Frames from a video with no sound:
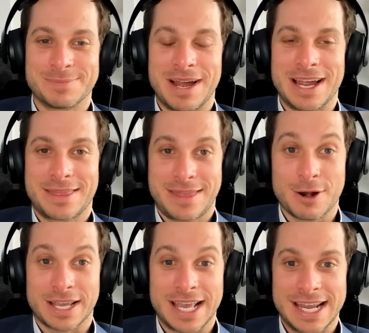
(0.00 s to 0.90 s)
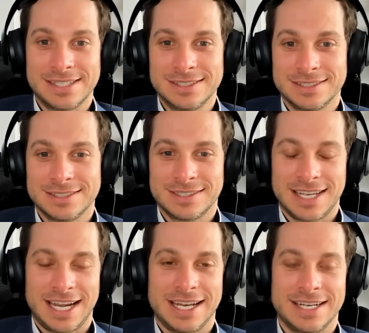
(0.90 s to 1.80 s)
my Theracane,
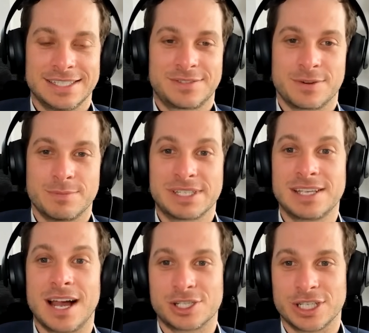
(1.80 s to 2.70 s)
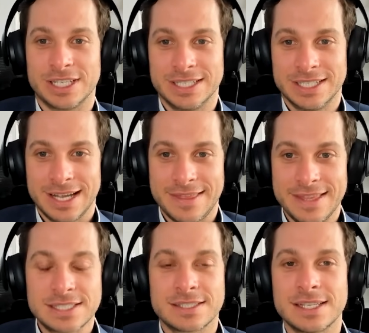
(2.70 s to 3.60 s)
and it is for massaging. And
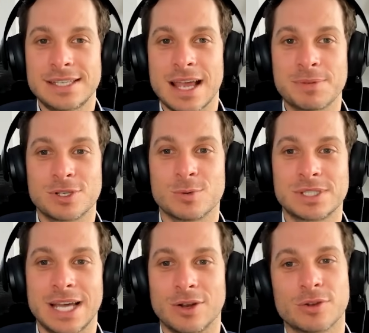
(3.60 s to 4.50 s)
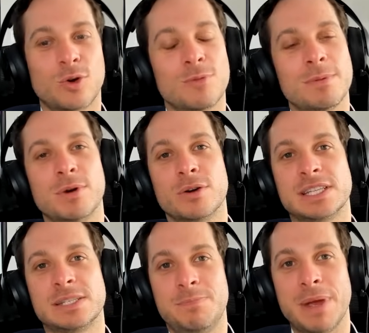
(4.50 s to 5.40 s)
this episode was titled Corporate Bro
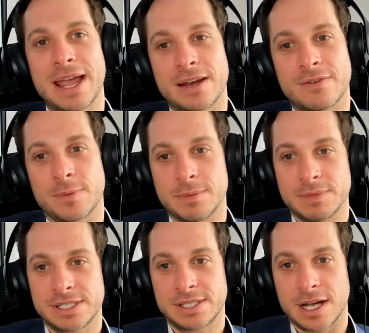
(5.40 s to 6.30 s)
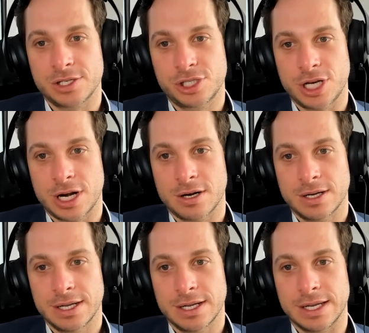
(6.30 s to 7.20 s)
Gets Banned from the Massage Chair
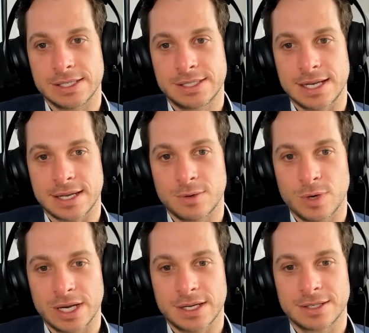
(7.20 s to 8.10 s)
in his second